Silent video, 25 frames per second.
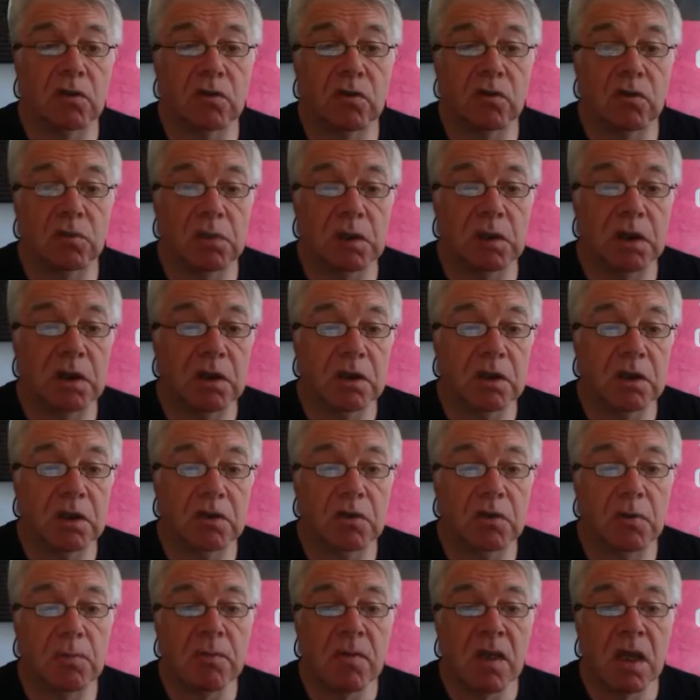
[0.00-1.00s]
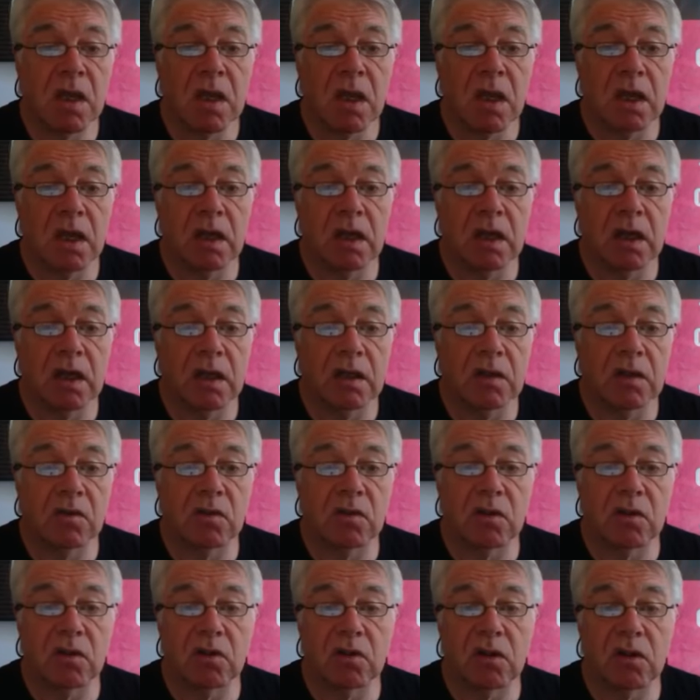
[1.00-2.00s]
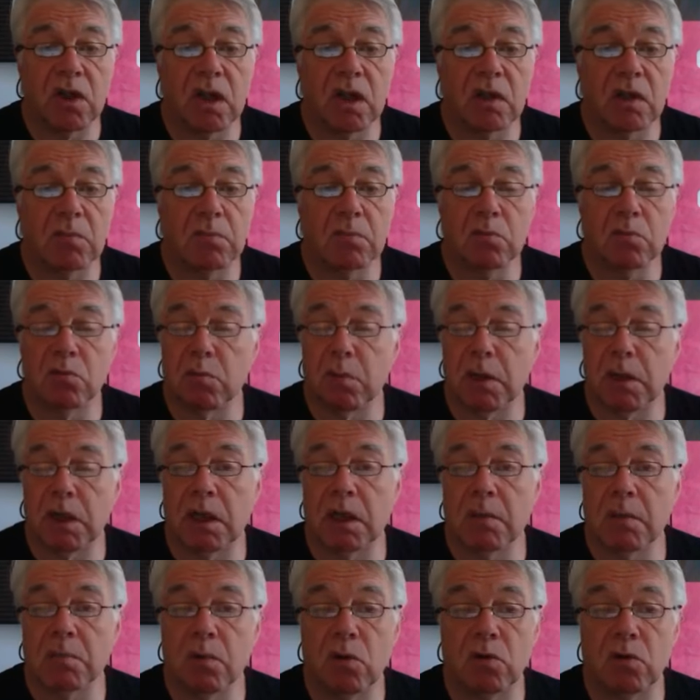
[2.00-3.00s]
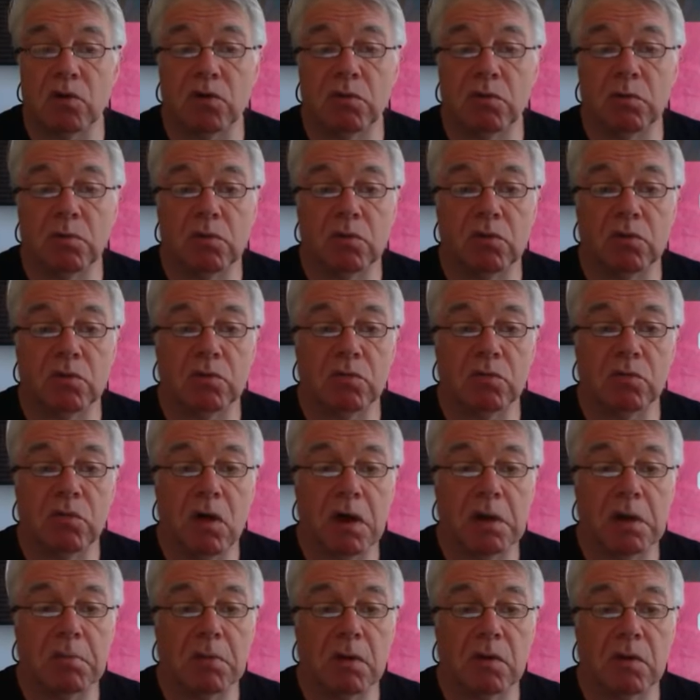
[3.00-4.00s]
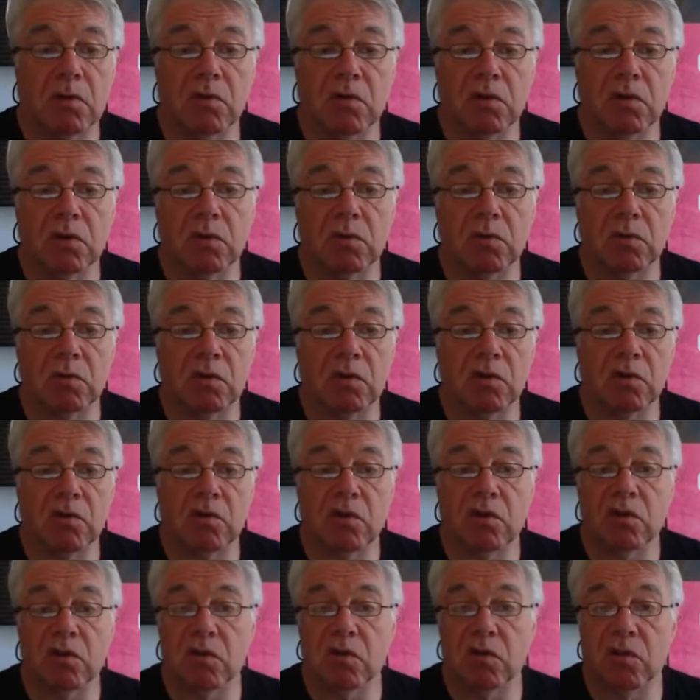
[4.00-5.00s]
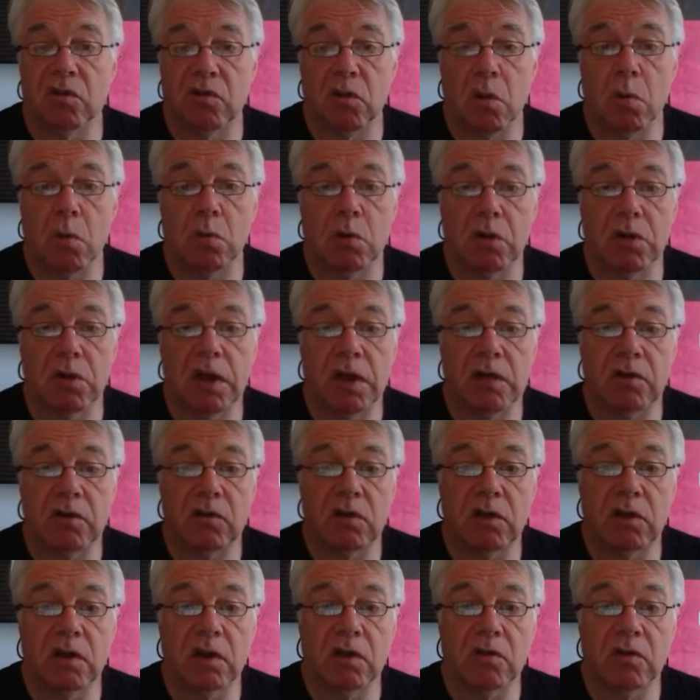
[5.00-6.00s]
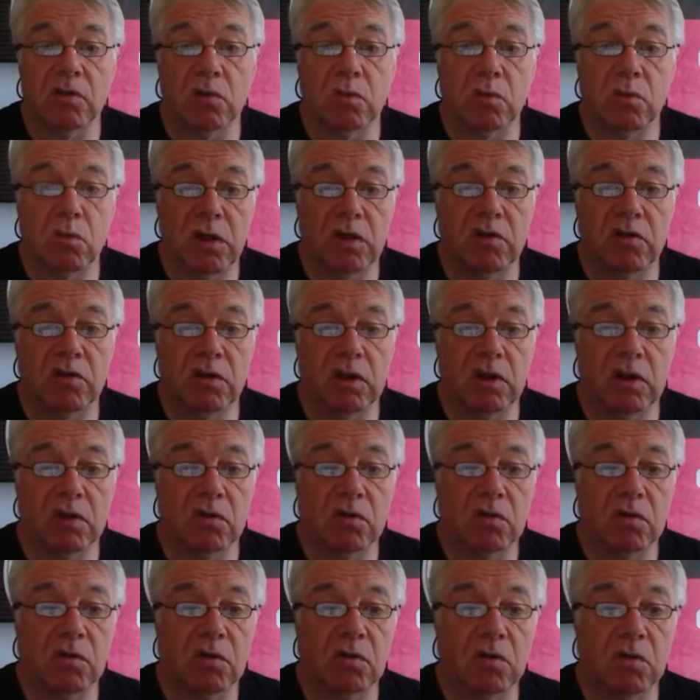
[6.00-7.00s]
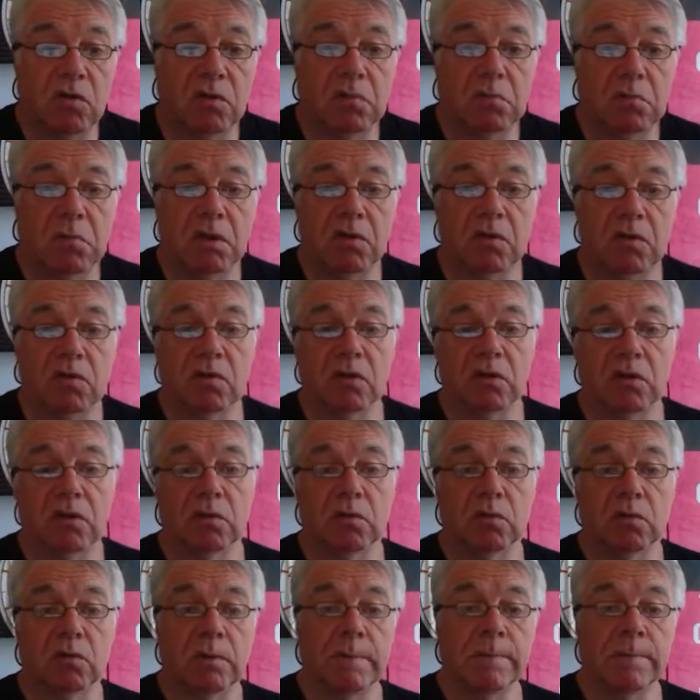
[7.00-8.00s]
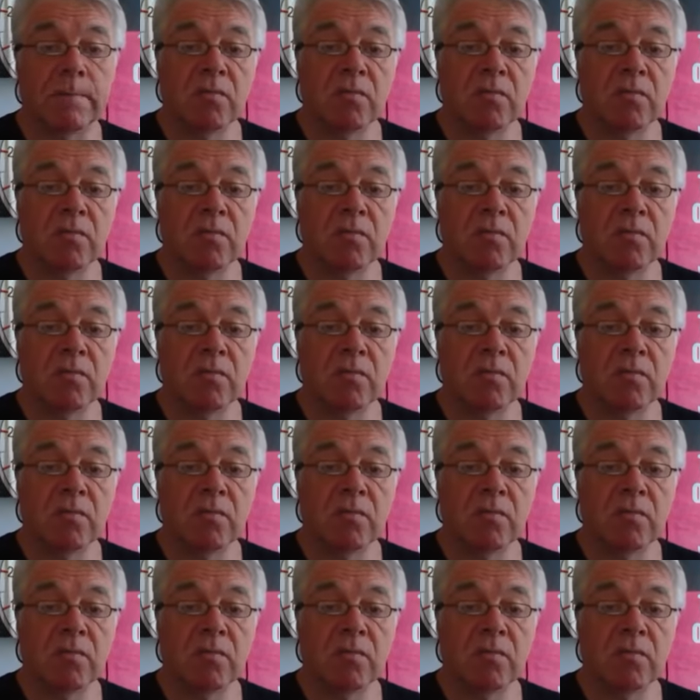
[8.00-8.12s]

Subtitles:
to be heard and to make it possible to ride motorcycles in the city and stop what they see as a witch hunt on motorcycles.